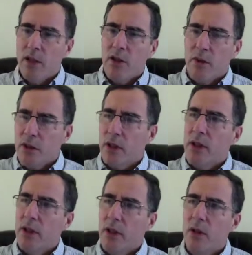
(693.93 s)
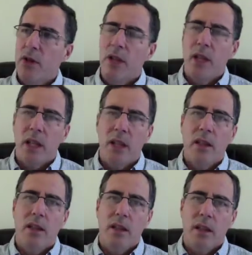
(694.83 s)
to a certain conclusion
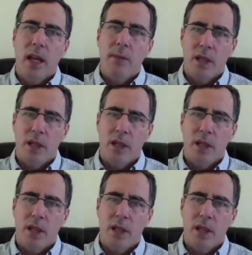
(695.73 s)
in Leibniz.